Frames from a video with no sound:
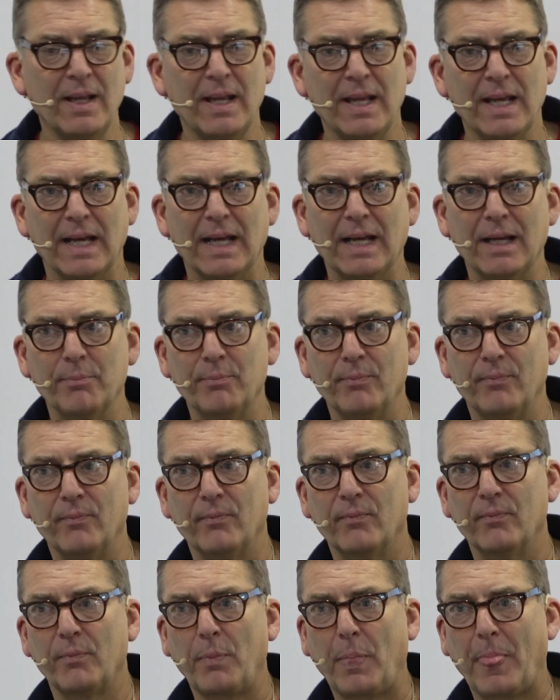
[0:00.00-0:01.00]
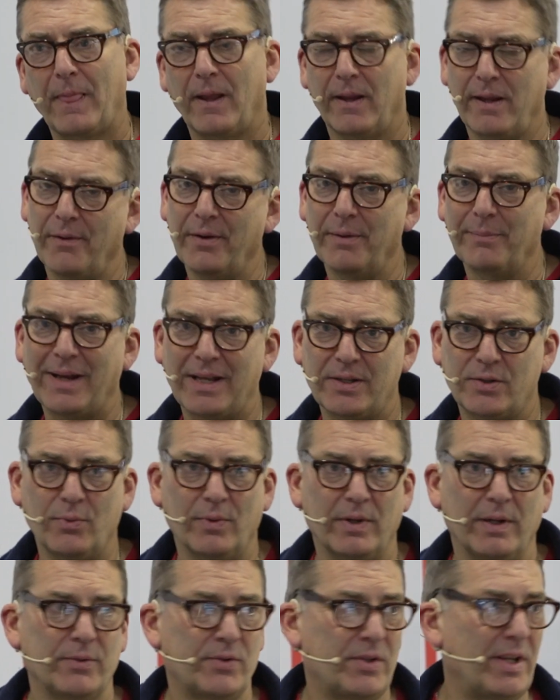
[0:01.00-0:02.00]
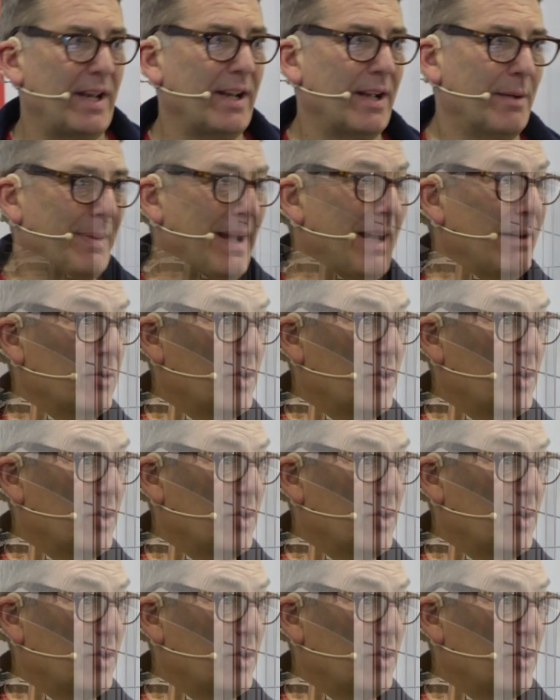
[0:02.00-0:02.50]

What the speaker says: Going back to what I was saying about